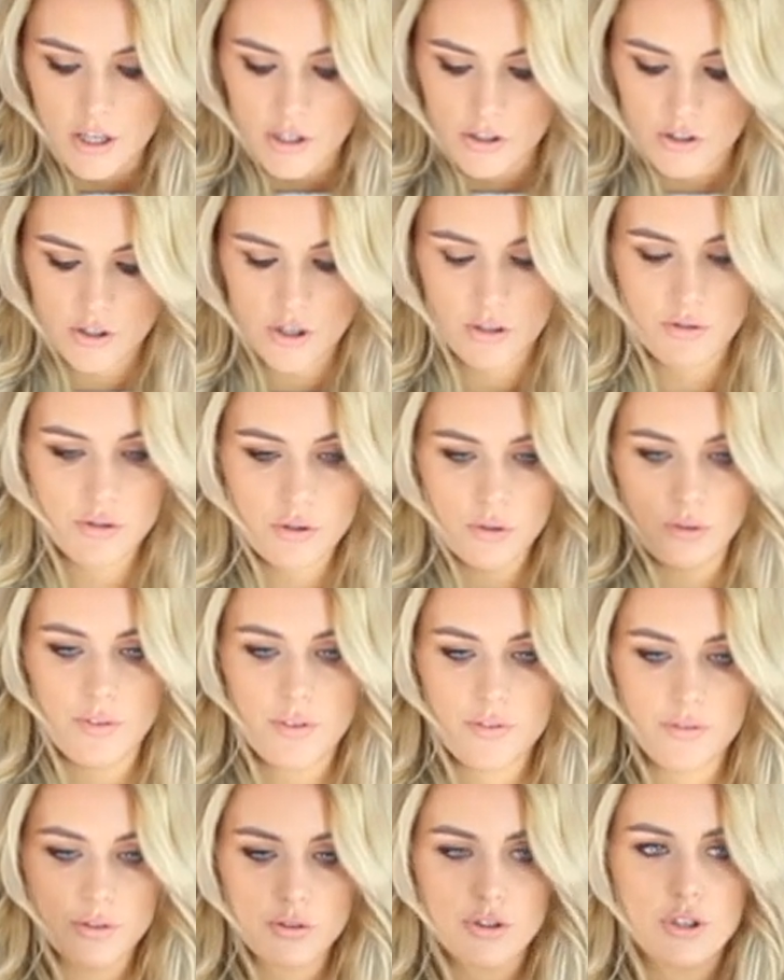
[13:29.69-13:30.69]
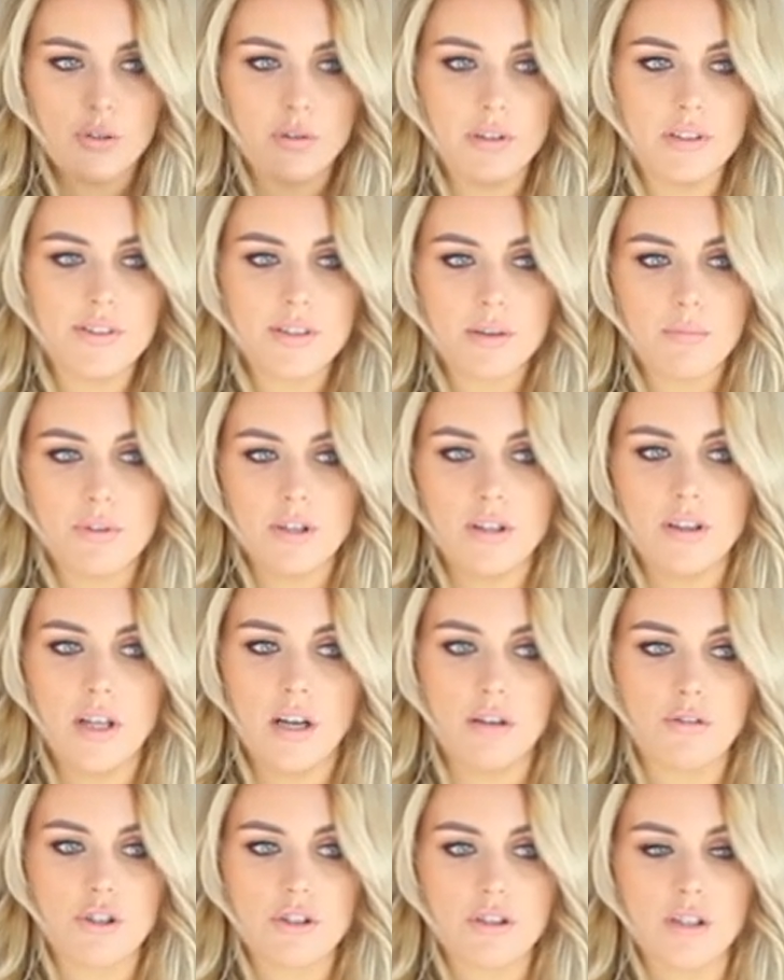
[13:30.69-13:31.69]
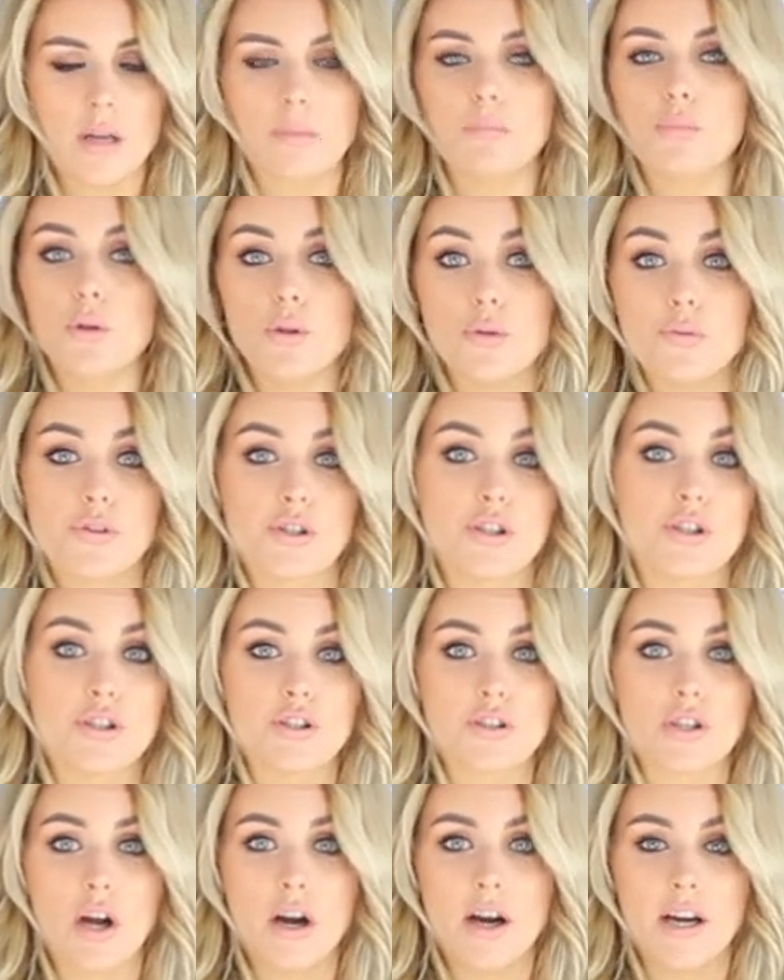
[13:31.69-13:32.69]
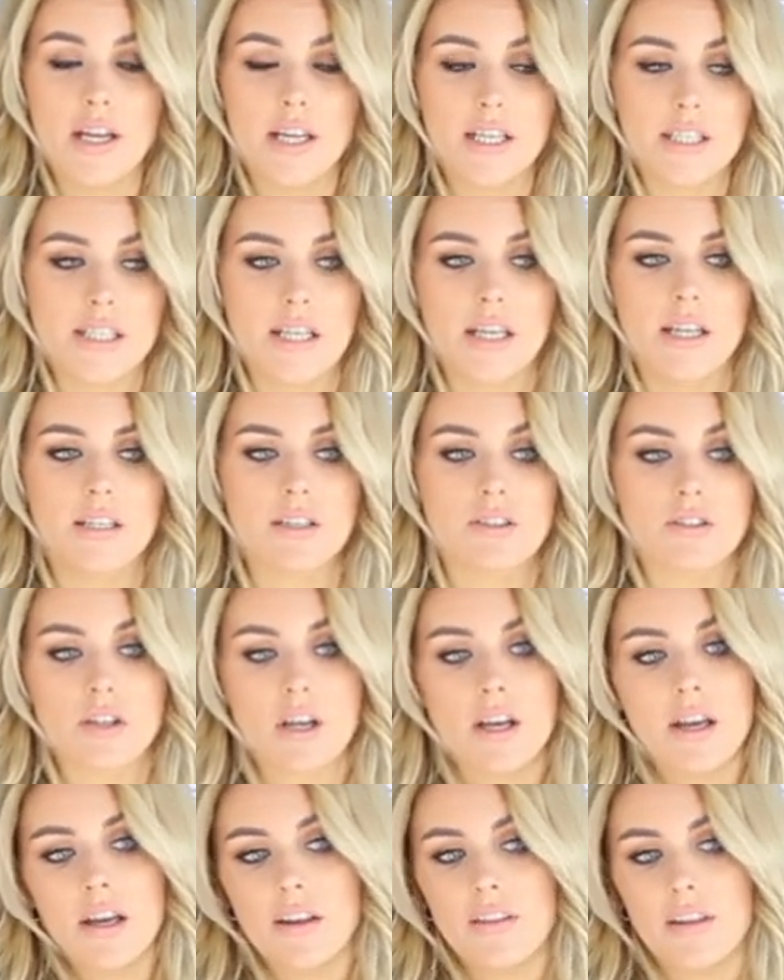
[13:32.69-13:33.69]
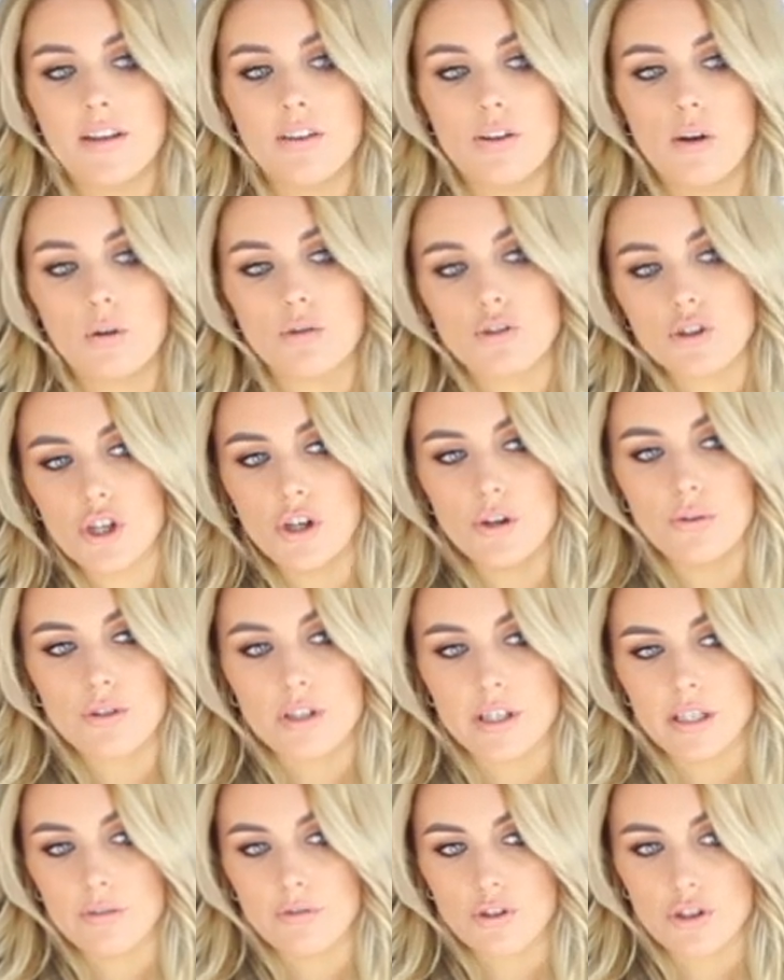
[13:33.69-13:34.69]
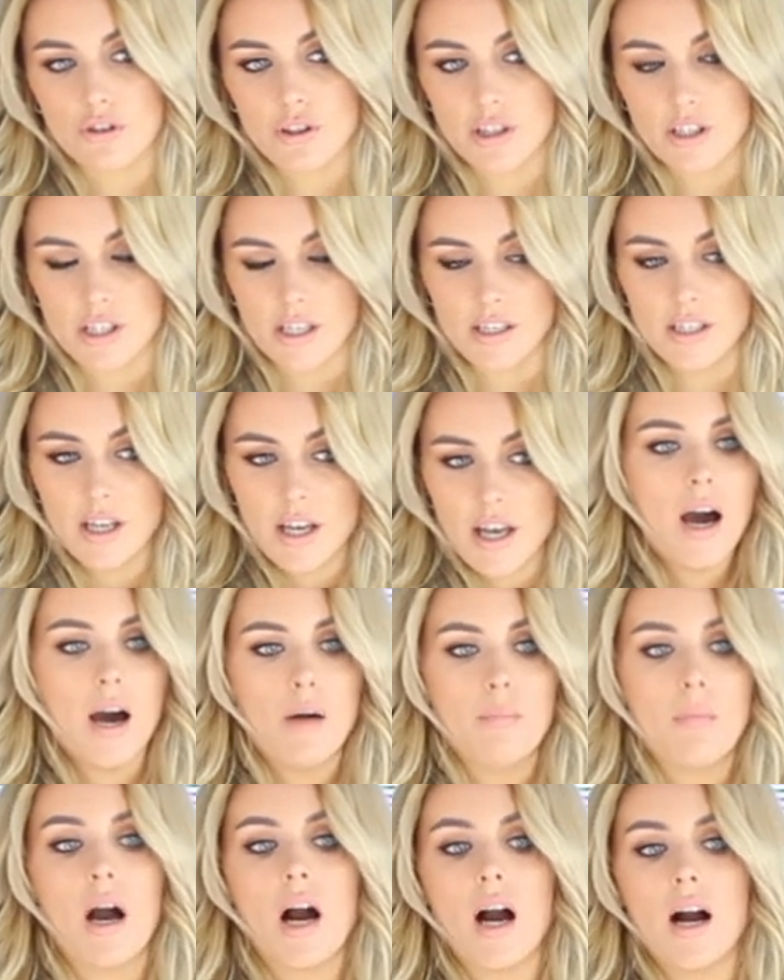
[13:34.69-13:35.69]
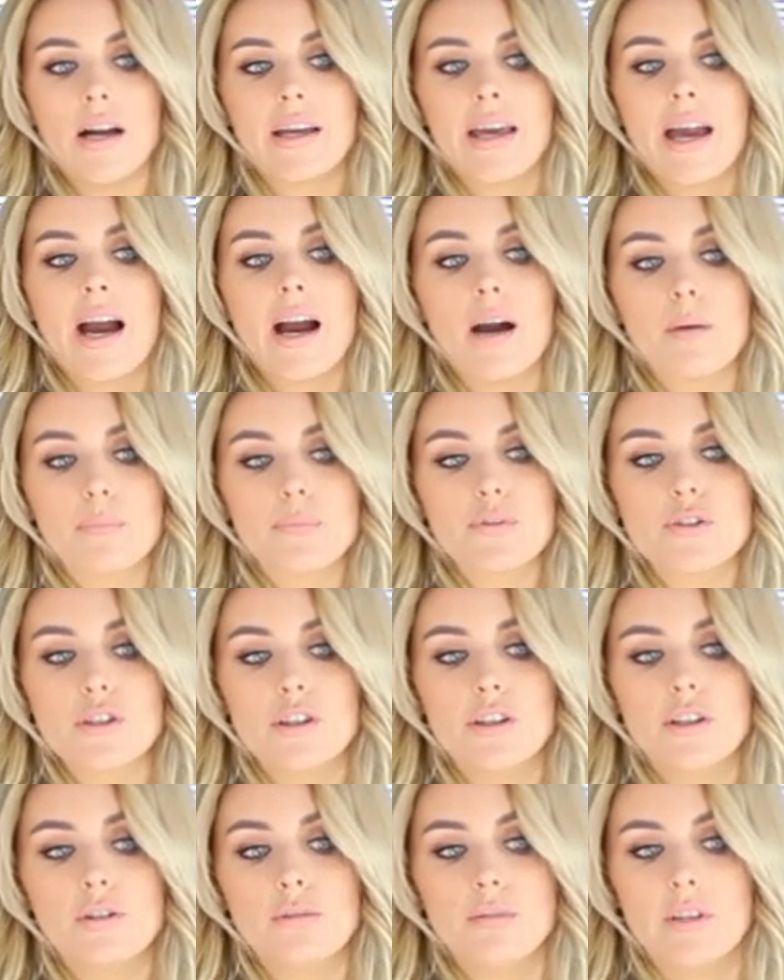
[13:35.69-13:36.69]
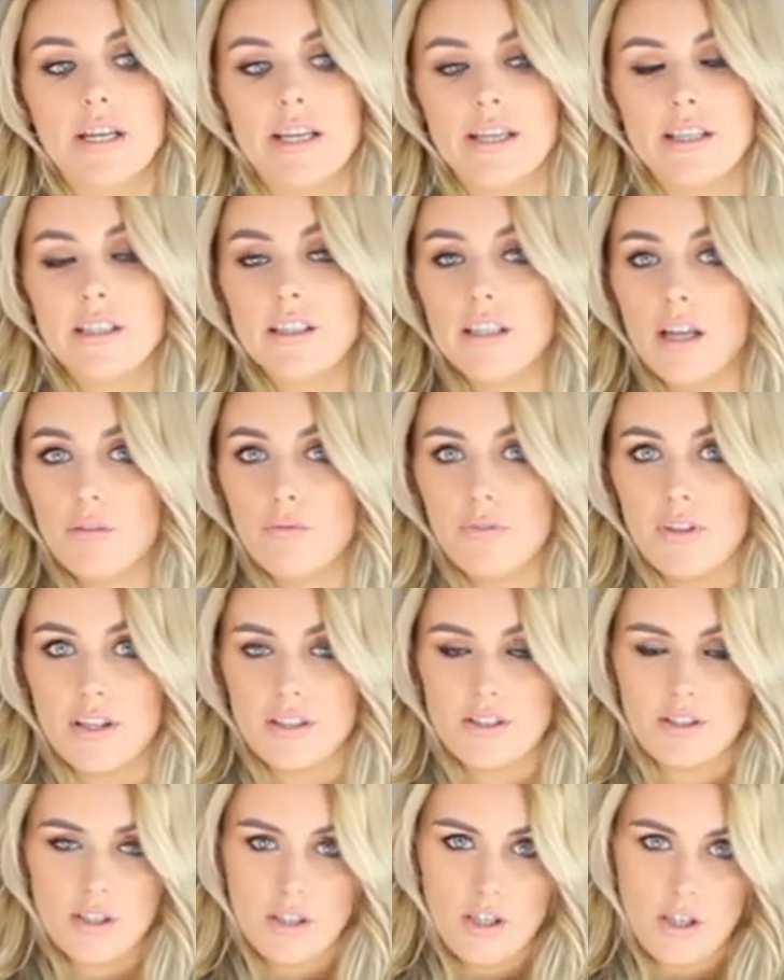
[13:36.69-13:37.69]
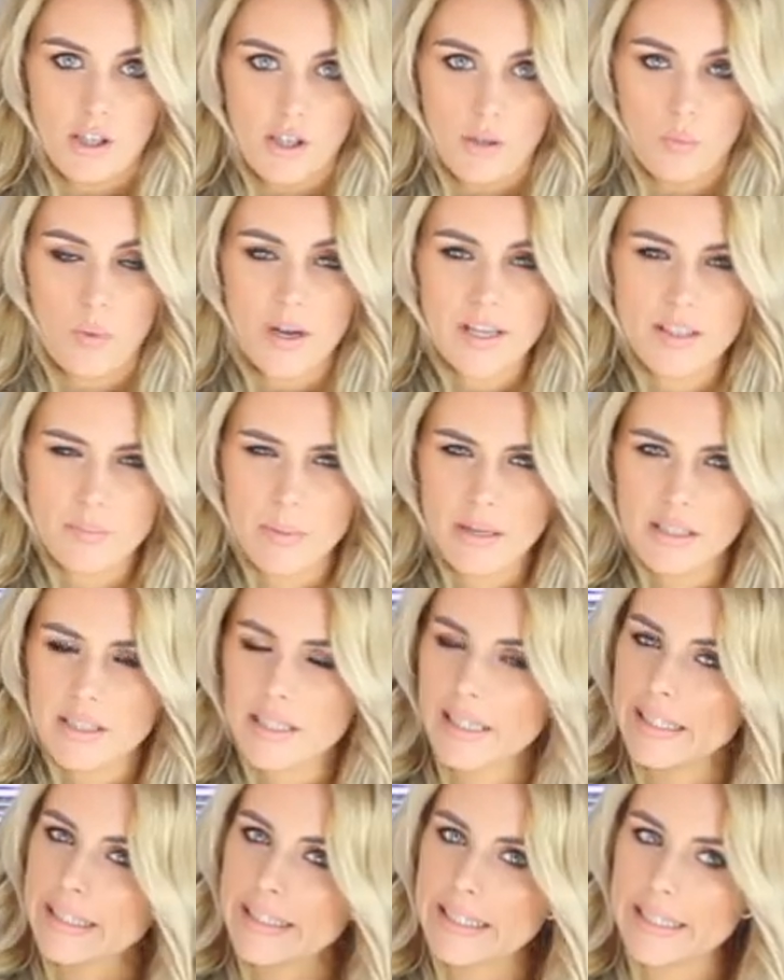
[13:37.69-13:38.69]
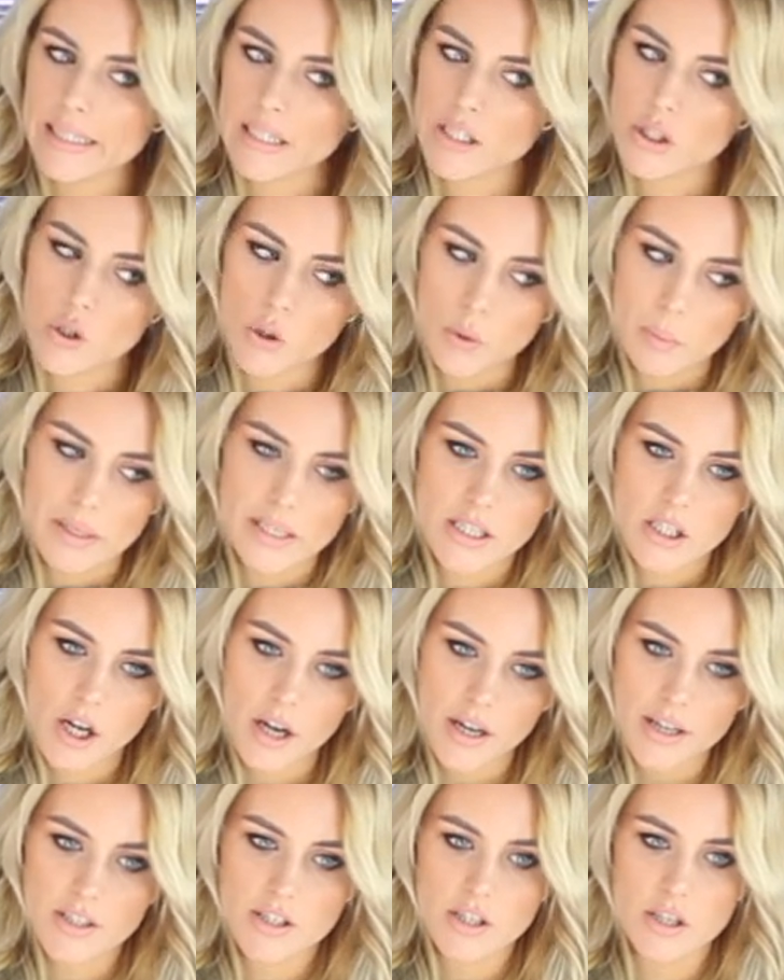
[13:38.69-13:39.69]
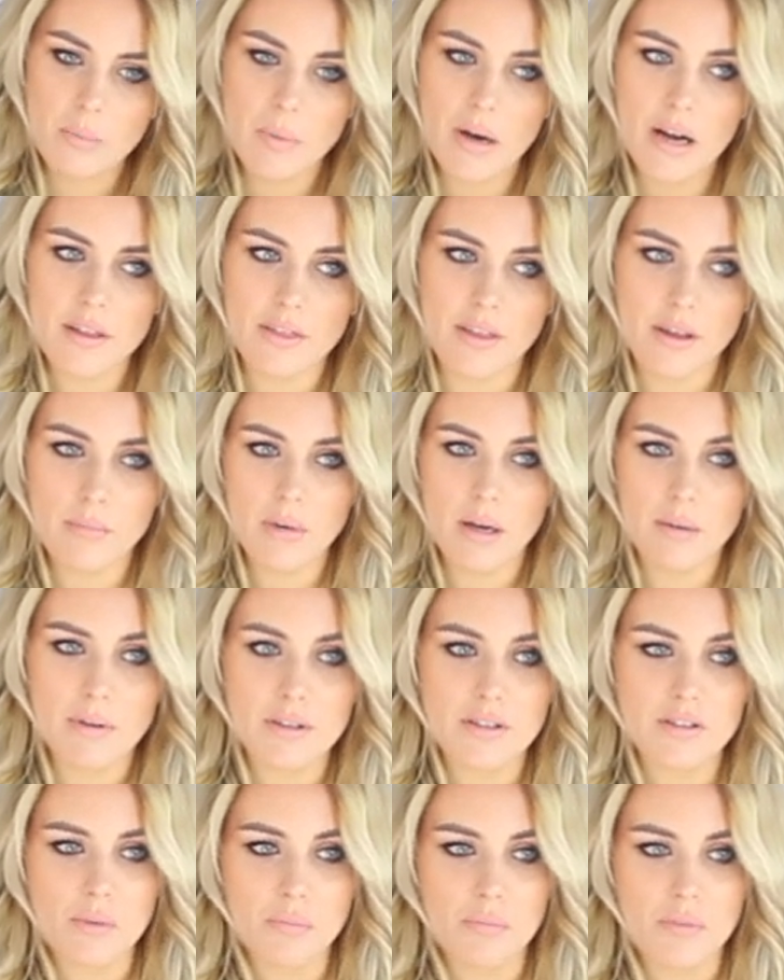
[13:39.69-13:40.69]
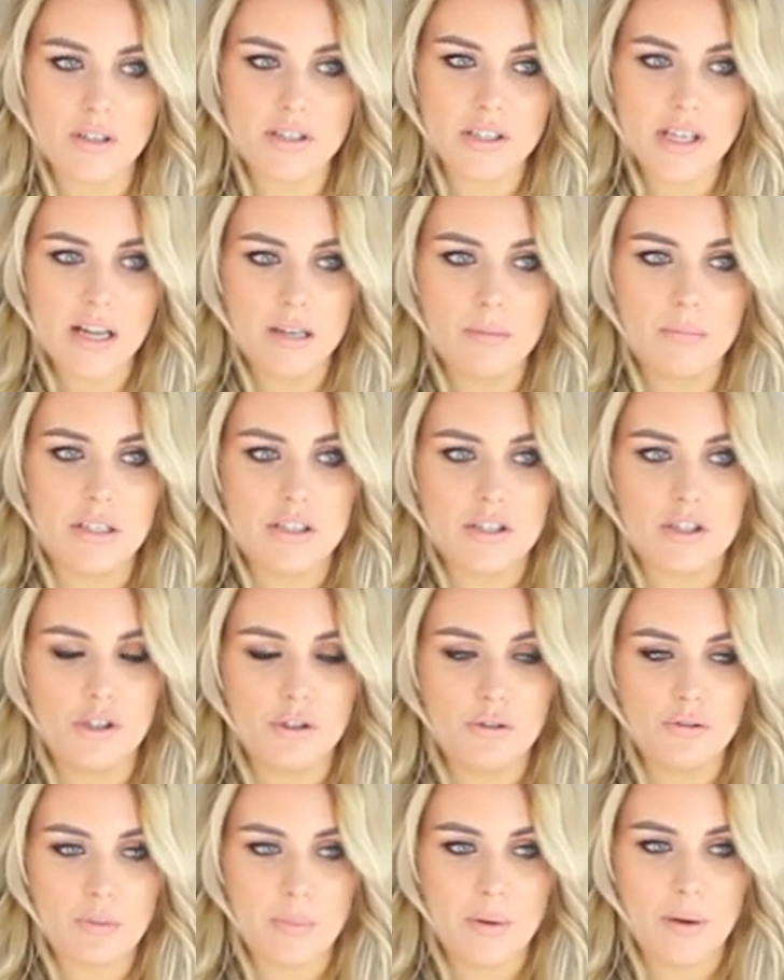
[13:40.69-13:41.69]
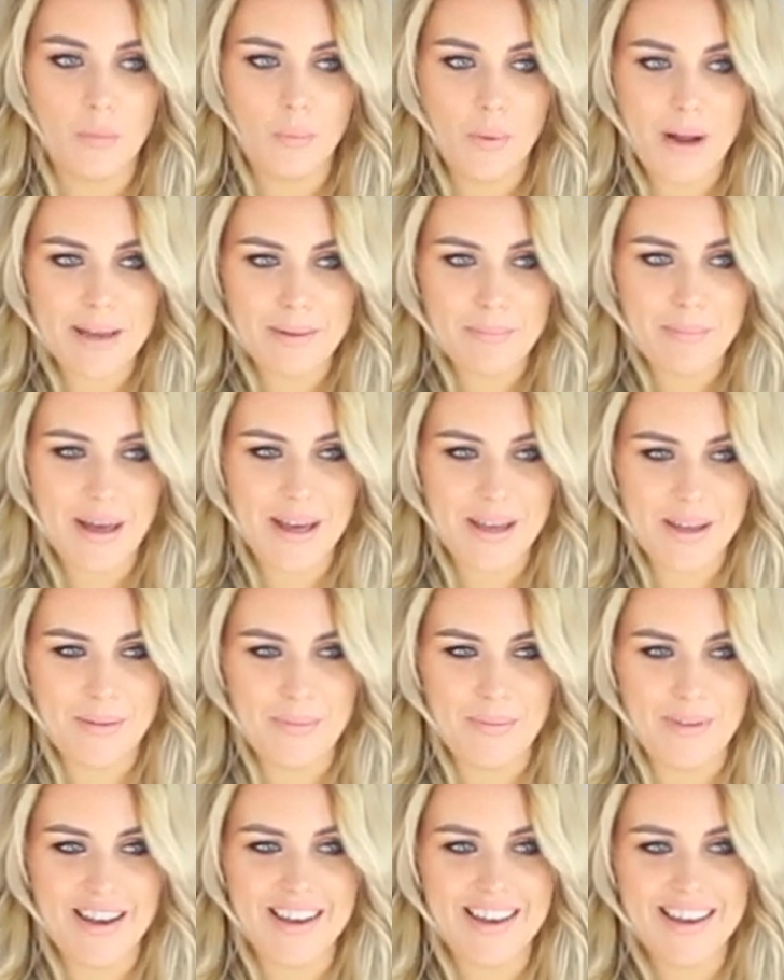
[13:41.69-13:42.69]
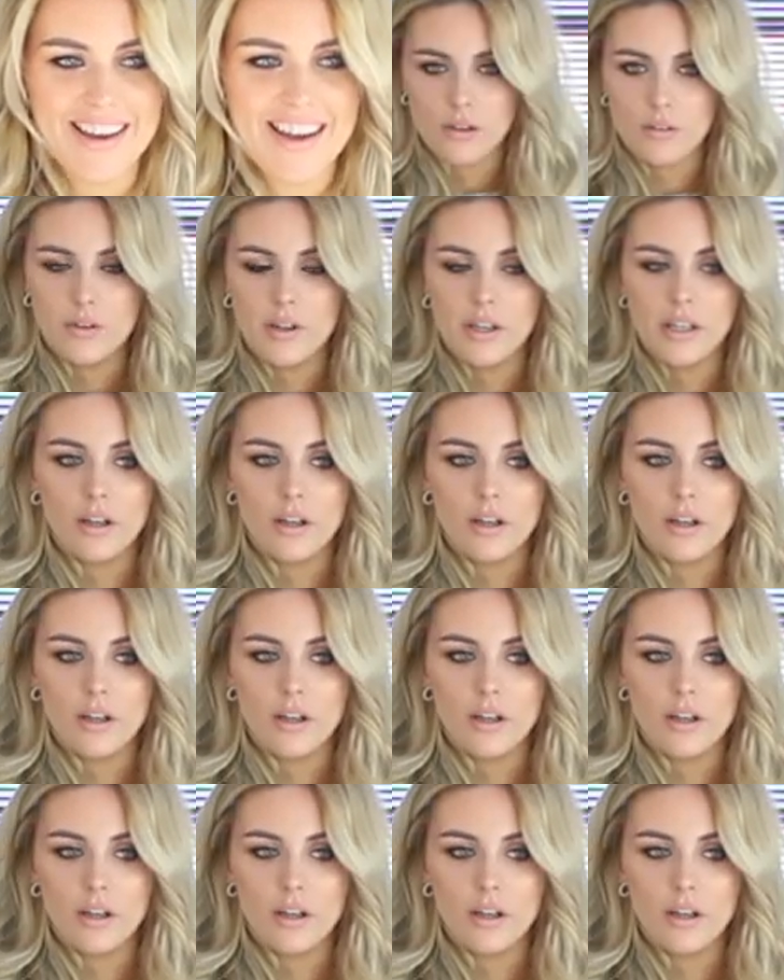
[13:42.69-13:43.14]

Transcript: So sort of if you're doing something, they'll just like move to the side and they're not totally restricting. I absolutely love this. The waistband's a little bit tighter, but I think maybe there's something telling me to lose a bit of weight maybe. So I feel